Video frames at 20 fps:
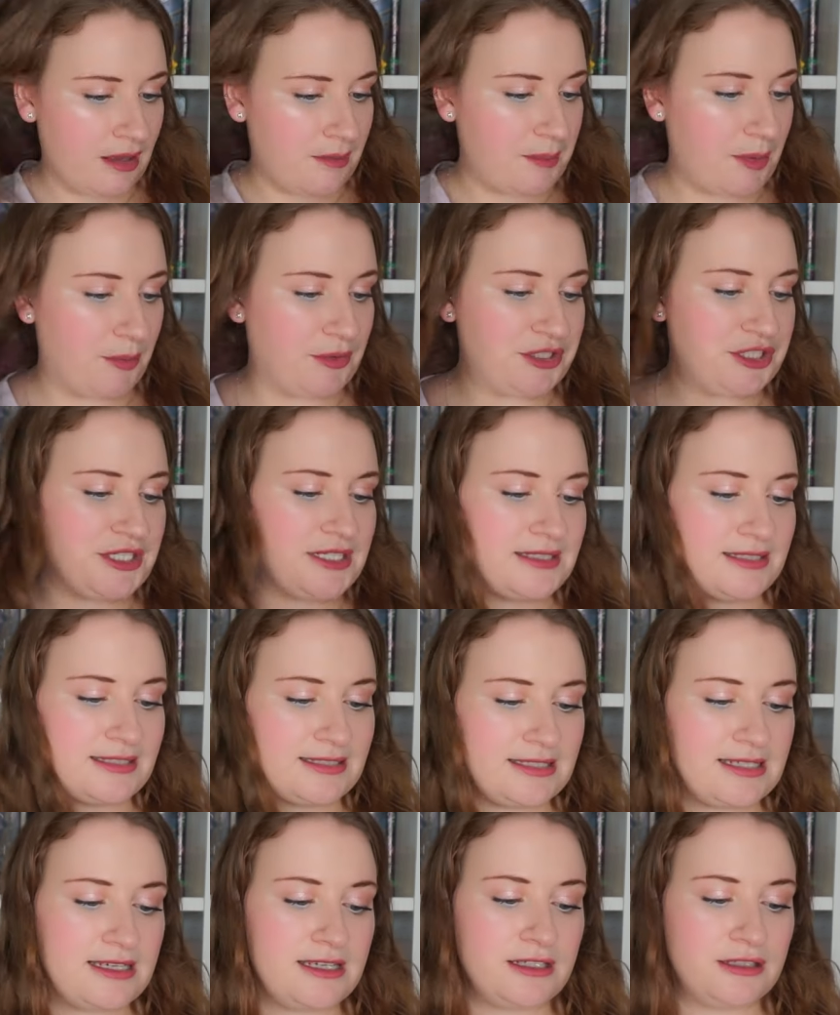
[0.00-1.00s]
but when she
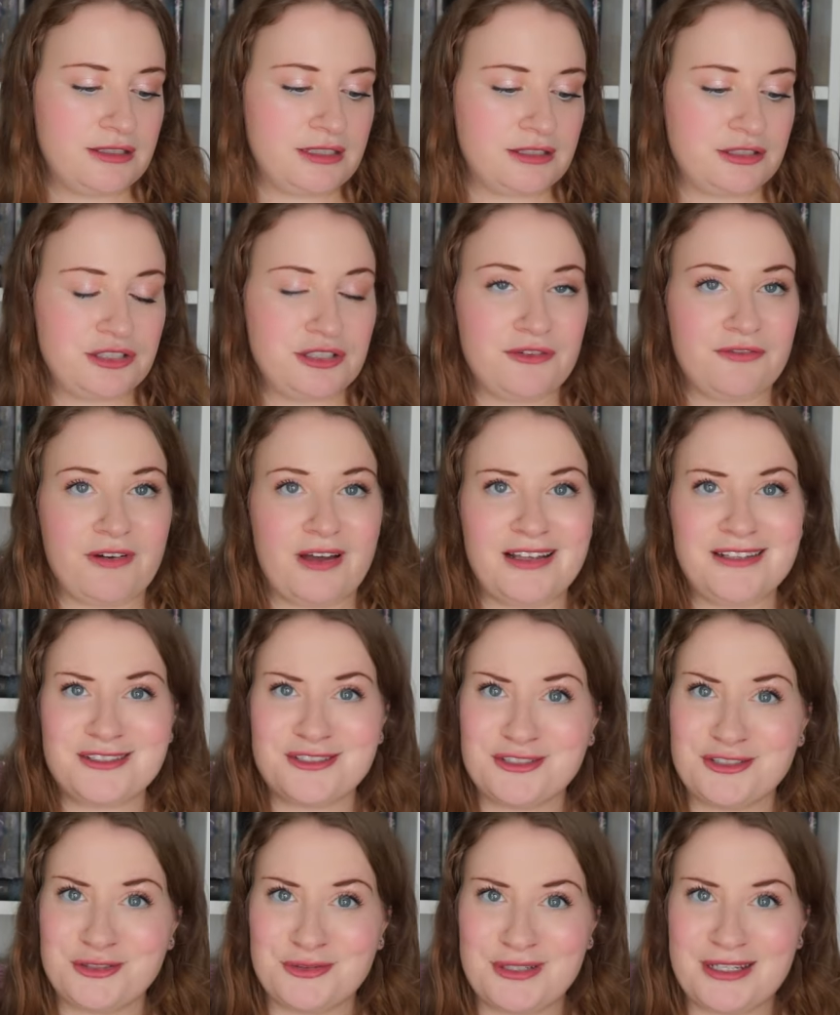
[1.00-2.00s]
succeeds, she finds
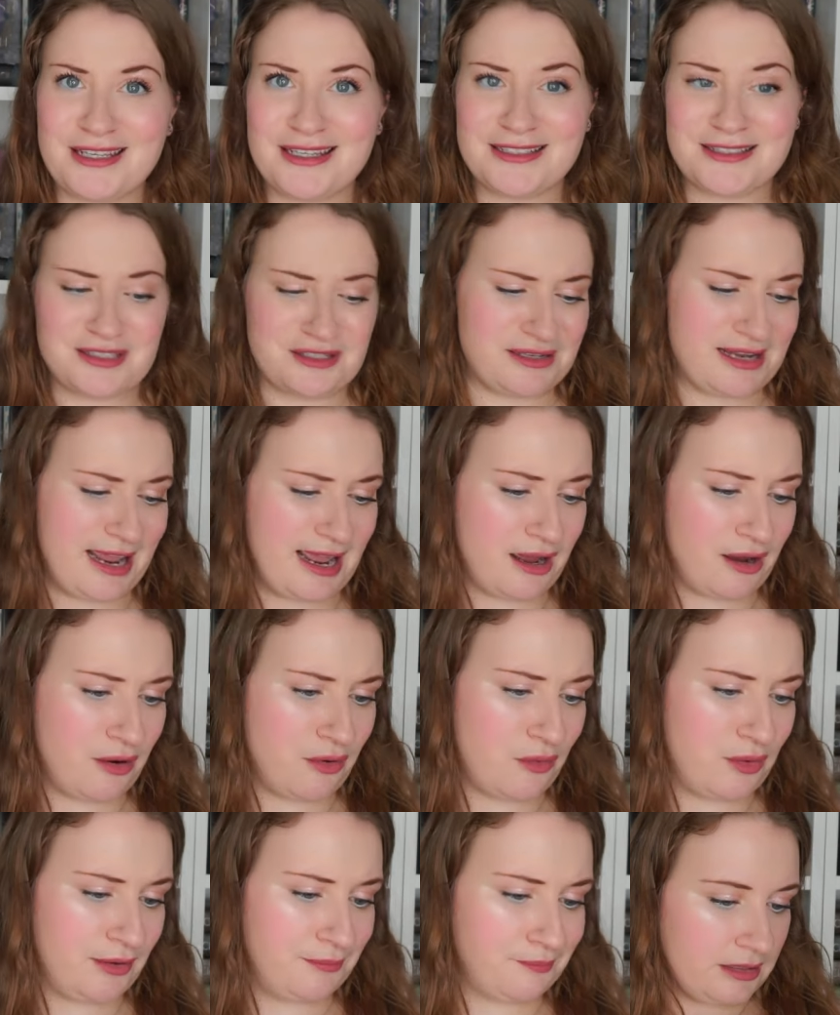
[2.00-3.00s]
her duty is
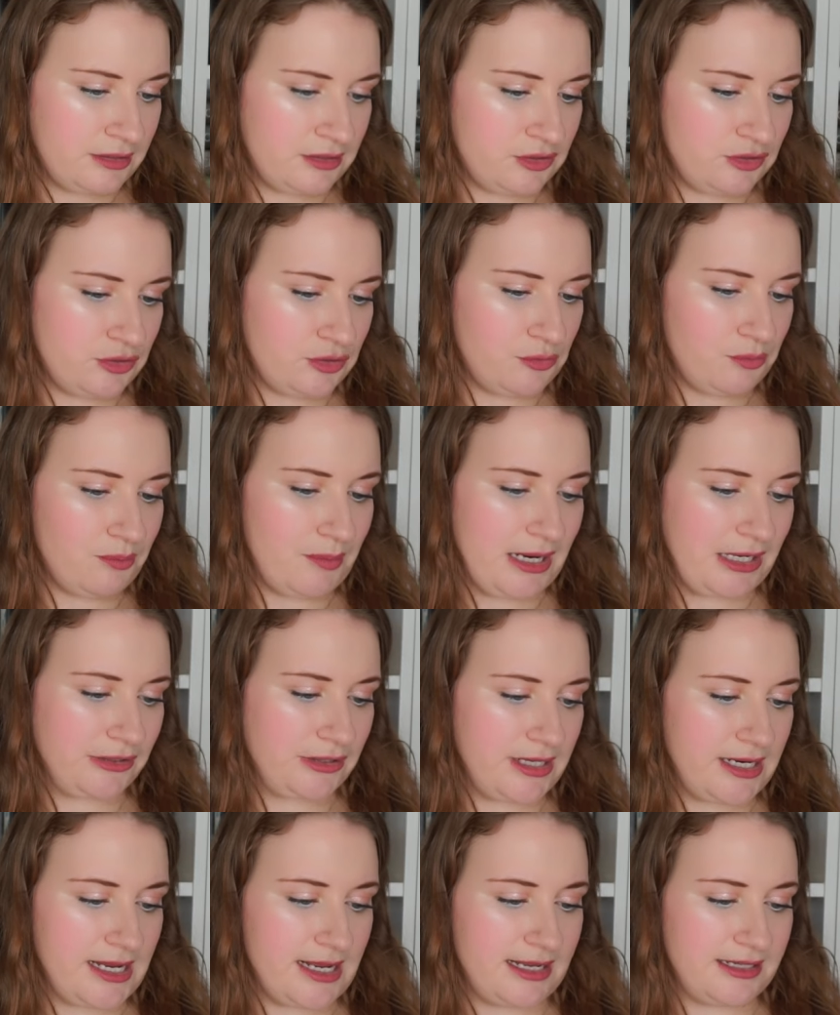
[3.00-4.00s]
now to
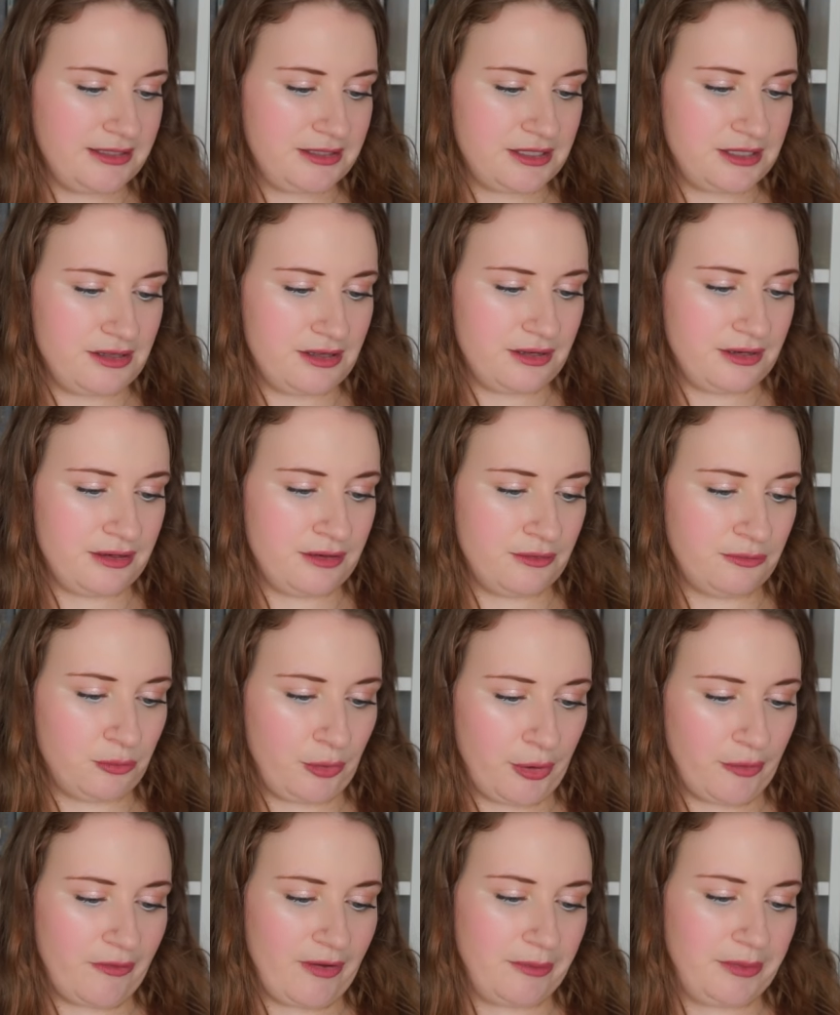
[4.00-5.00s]
marry into the
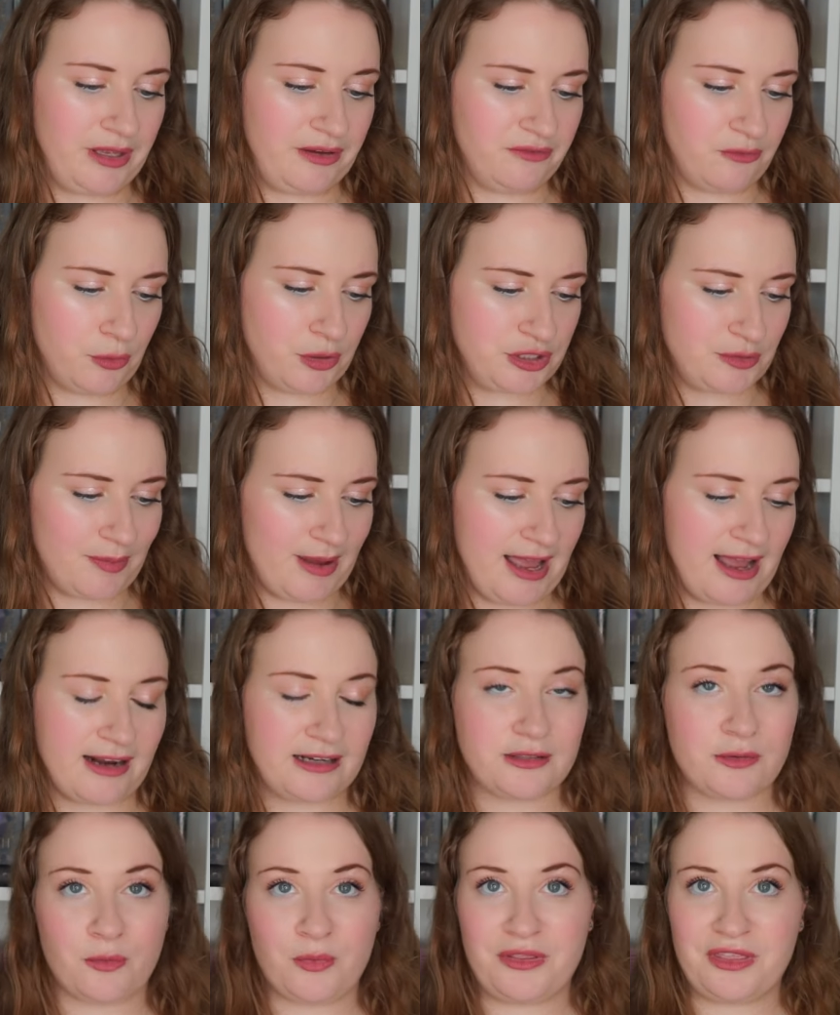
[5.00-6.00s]
royal family and forge a
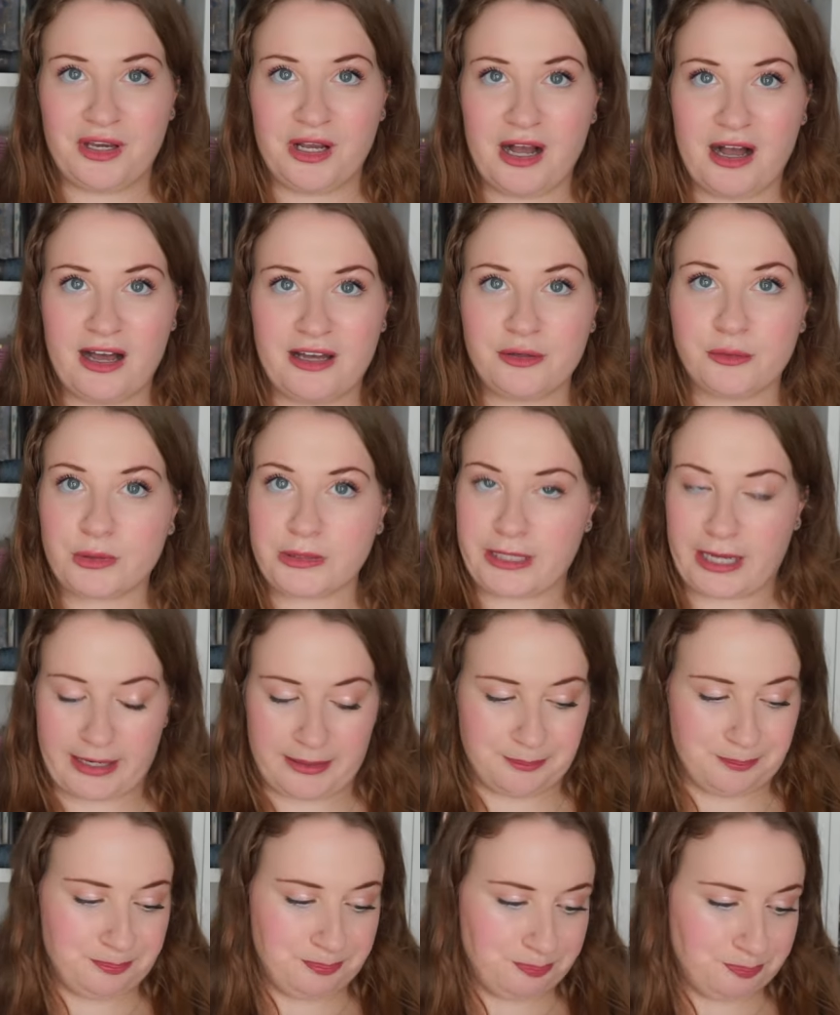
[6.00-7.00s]
pact with a god or die.